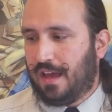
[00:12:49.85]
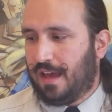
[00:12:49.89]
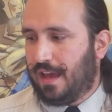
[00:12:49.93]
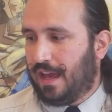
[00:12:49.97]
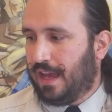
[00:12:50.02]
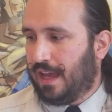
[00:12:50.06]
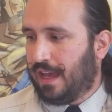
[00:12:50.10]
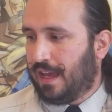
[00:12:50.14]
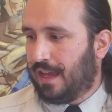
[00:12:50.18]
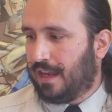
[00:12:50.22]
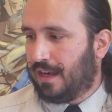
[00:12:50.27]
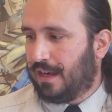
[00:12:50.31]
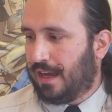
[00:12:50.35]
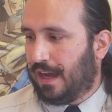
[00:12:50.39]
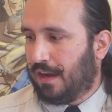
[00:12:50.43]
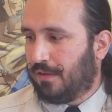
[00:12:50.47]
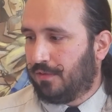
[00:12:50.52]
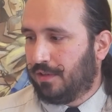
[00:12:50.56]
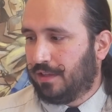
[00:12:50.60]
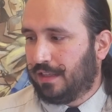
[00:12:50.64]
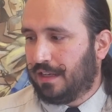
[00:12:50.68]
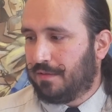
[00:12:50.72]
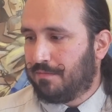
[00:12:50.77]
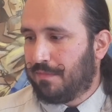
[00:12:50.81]
And I
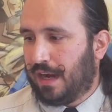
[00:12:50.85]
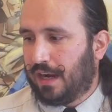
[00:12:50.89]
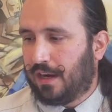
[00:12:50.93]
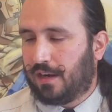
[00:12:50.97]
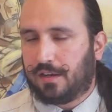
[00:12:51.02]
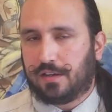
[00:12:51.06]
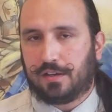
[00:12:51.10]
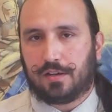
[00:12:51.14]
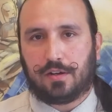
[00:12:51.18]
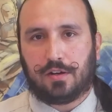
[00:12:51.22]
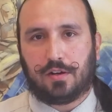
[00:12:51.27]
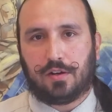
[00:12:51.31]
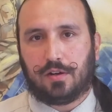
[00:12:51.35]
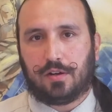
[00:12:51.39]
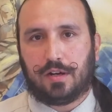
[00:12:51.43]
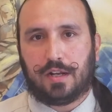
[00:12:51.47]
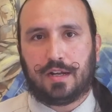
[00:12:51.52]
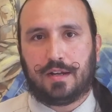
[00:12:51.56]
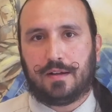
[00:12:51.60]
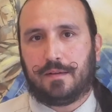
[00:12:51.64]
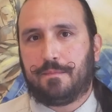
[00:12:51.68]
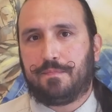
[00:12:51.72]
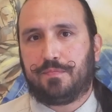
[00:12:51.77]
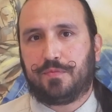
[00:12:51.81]
really admired her
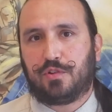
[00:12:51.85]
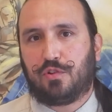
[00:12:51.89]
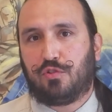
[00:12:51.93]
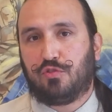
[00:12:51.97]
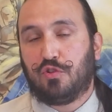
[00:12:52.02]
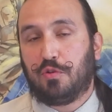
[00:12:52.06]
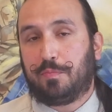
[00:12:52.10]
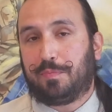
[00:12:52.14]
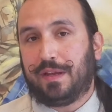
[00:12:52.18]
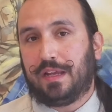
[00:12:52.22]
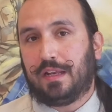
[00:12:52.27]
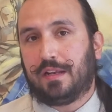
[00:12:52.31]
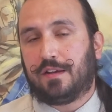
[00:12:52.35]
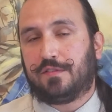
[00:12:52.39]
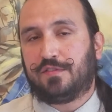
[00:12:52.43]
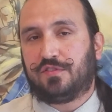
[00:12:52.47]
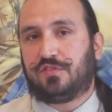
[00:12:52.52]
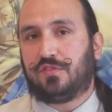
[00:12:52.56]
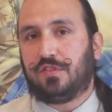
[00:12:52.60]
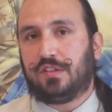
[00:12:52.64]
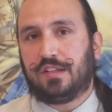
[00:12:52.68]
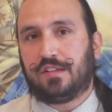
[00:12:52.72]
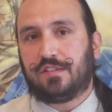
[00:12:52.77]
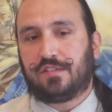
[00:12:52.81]
grouping of
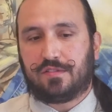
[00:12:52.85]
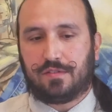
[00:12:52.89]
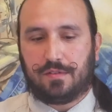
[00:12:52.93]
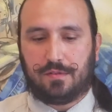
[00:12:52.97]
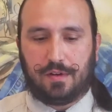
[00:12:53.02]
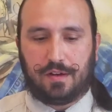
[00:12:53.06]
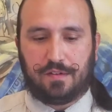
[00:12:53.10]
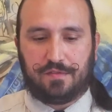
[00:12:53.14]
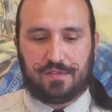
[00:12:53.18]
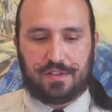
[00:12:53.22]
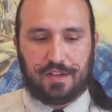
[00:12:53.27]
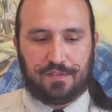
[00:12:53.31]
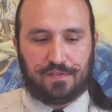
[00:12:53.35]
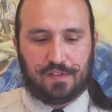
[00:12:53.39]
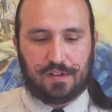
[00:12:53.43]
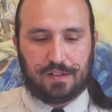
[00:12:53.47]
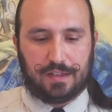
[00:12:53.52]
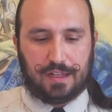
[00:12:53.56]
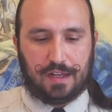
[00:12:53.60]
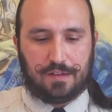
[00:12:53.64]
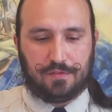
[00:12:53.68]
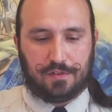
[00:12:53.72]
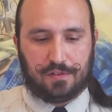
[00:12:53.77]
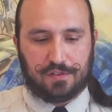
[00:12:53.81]
students of different
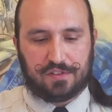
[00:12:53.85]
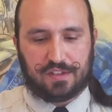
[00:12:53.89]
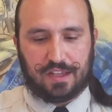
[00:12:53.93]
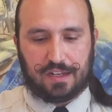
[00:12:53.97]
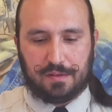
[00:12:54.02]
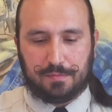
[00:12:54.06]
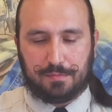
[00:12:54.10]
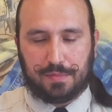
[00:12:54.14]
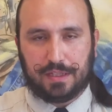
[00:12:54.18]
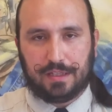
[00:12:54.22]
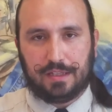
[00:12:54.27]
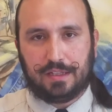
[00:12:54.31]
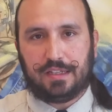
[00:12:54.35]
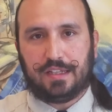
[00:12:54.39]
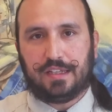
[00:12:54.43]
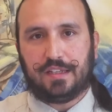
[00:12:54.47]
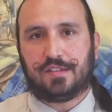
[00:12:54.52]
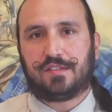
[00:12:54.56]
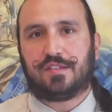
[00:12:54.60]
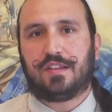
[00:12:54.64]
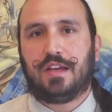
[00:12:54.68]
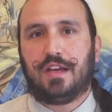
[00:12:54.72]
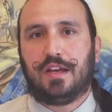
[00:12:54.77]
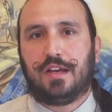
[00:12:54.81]
levels and
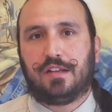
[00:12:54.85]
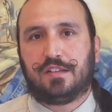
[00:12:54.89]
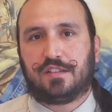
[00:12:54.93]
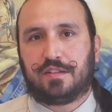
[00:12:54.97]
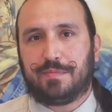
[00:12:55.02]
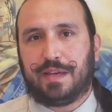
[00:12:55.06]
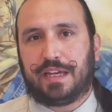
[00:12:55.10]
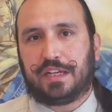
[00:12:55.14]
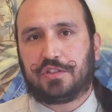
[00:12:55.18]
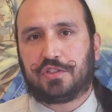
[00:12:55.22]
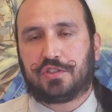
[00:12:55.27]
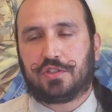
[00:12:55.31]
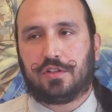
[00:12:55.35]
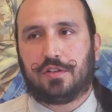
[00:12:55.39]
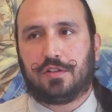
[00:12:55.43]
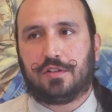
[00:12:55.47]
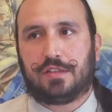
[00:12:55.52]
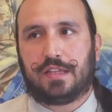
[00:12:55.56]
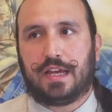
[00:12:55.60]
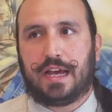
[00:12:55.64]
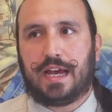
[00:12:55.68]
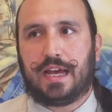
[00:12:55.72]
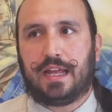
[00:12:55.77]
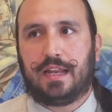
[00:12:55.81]
abilities to make sure
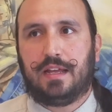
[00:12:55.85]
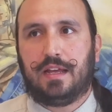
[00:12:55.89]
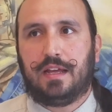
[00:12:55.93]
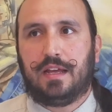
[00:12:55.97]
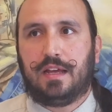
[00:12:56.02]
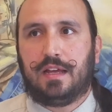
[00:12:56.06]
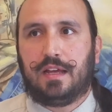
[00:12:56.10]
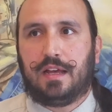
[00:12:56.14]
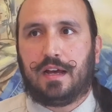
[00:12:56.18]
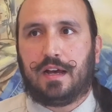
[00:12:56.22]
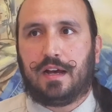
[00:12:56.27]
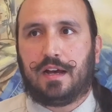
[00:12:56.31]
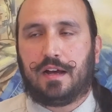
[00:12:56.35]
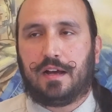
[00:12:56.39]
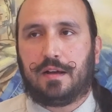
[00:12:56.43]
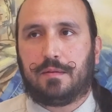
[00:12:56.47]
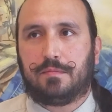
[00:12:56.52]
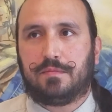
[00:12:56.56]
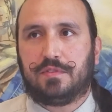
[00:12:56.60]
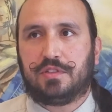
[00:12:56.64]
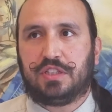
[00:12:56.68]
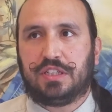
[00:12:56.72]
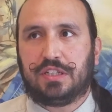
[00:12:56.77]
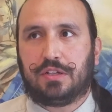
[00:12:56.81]
that
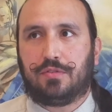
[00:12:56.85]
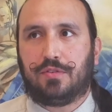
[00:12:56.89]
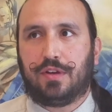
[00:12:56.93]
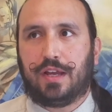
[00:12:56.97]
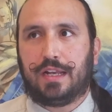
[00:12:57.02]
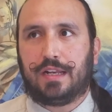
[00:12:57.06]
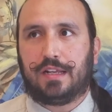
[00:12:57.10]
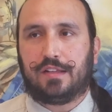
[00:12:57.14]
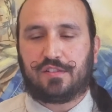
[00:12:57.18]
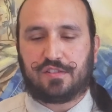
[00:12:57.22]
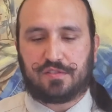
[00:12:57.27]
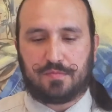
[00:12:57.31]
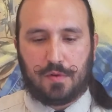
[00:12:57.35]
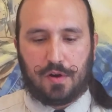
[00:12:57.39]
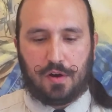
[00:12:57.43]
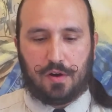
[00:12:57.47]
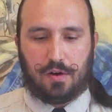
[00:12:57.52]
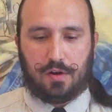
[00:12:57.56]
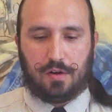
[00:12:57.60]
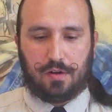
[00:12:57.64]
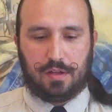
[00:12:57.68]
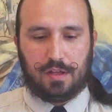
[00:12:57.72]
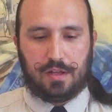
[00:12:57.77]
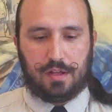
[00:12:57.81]
she created
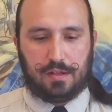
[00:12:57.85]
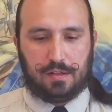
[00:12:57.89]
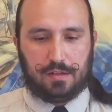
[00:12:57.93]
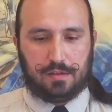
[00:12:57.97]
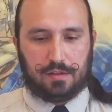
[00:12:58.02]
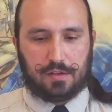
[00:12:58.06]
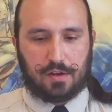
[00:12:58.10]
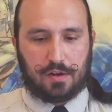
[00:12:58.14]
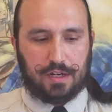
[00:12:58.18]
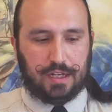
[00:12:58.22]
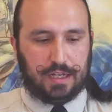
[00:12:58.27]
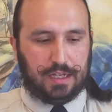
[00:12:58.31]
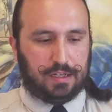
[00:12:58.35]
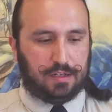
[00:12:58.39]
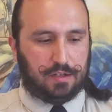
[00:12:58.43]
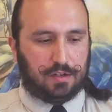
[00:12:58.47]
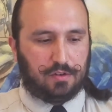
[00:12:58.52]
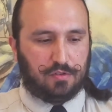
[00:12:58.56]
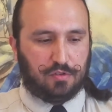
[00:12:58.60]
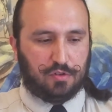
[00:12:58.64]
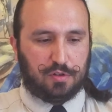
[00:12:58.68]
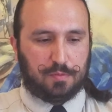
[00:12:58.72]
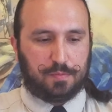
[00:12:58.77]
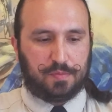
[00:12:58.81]
small learning
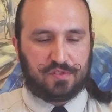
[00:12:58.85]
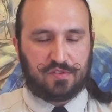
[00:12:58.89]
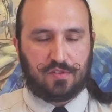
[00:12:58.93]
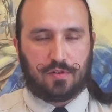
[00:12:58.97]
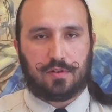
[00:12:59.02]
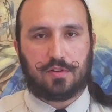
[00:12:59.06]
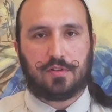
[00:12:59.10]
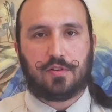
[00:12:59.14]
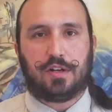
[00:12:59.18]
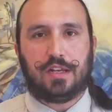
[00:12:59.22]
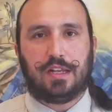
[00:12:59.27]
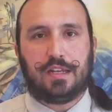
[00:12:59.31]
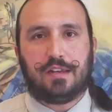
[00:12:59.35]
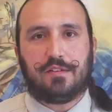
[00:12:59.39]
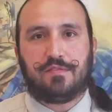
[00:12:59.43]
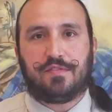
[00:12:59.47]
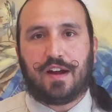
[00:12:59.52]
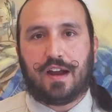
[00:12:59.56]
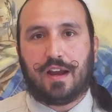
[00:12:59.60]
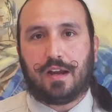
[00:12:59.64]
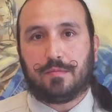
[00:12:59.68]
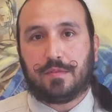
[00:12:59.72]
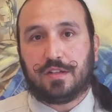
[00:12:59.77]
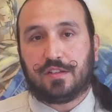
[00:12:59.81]
groups or learning
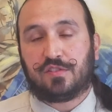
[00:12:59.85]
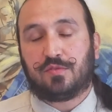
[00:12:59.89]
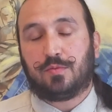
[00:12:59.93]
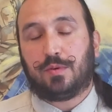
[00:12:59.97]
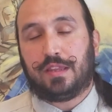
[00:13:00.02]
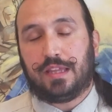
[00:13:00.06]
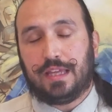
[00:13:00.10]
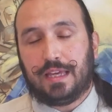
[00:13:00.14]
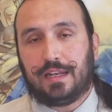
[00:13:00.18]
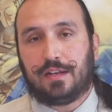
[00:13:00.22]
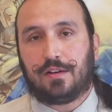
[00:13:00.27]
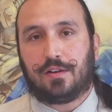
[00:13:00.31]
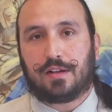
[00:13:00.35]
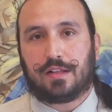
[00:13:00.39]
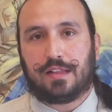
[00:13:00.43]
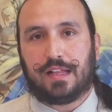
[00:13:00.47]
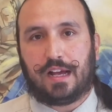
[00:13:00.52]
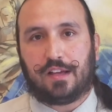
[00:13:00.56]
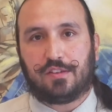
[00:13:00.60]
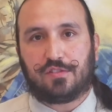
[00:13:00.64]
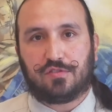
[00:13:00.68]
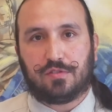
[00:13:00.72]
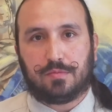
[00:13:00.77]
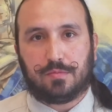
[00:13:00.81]
environments within her
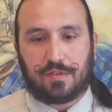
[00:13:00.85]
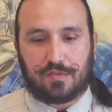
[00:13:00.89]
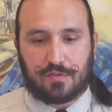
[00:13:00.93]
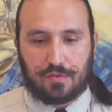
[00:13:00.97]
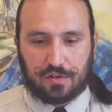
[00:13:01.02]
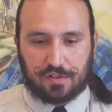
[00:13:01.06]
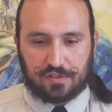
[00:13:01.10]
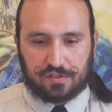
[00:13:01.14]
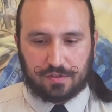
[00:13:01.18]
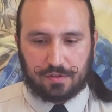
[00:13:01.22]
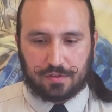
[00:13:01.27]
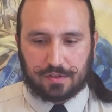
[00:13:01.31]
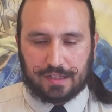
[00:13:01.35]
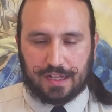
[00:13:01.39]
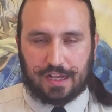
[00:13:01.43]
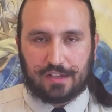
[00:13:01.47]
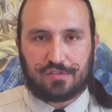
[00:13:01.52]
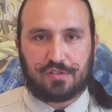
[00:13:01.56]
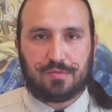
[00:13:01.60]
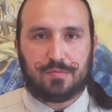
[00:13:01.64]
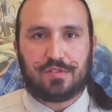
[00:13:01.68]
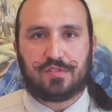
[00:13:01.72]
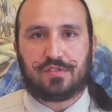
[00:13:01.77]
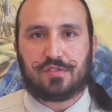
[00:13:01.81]
classroom. Of course, her
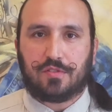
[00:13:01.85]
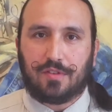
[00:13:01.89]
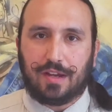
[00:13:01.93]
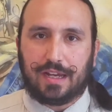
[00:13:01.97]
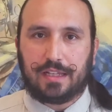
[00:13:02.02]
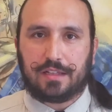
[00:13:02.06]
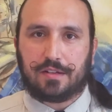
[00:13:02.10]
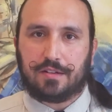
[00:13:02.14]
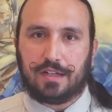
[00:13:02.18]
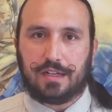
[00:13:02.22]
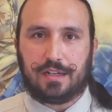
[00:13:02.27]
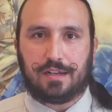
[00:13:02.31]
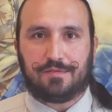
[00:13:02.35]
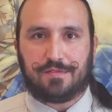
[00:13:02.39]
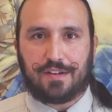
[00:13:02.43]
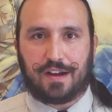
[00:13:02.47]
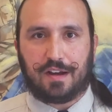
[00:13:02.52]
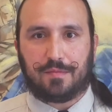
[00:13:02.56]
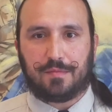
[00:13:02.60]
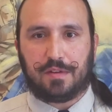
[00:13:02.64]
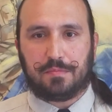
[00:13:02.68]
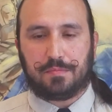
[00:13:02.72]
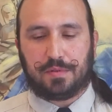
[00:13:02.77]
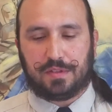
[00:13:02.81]
classroom is a great learning
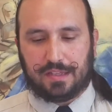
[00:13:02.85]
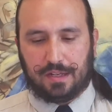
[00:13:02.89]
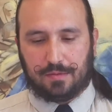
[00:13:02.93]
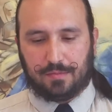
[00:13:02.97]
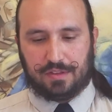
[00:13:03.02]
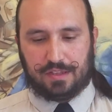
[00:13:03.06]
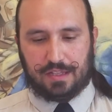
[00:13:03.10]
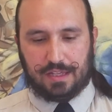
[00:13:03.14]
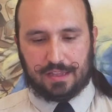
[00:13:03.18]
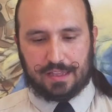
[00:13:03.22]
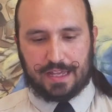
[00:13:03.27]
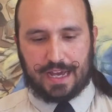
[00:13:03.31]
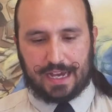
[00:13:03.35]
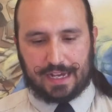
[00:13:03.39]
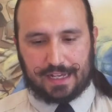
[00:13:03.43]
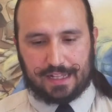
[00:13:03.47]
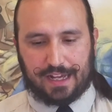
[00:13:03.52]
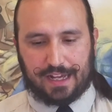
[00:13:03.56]
environment, but then within that